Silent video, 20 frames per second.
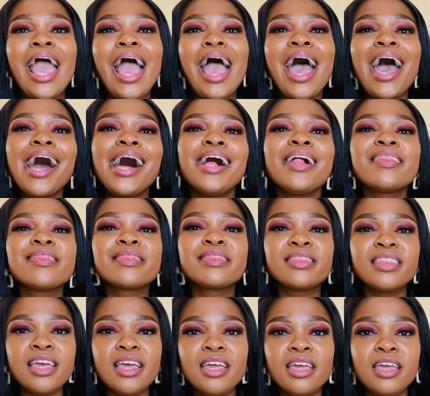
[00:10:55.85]

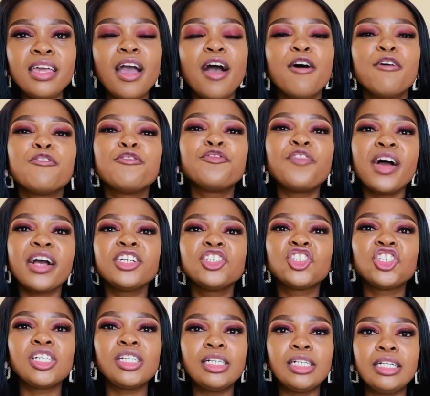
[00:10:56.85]
healthy,
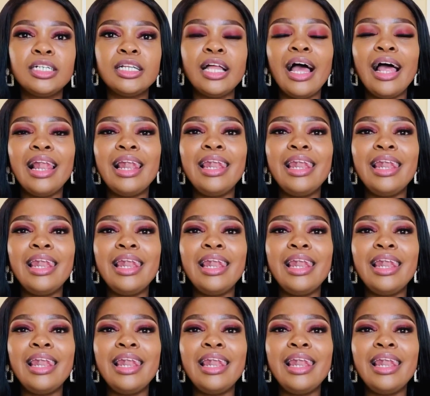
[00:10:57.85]
functional,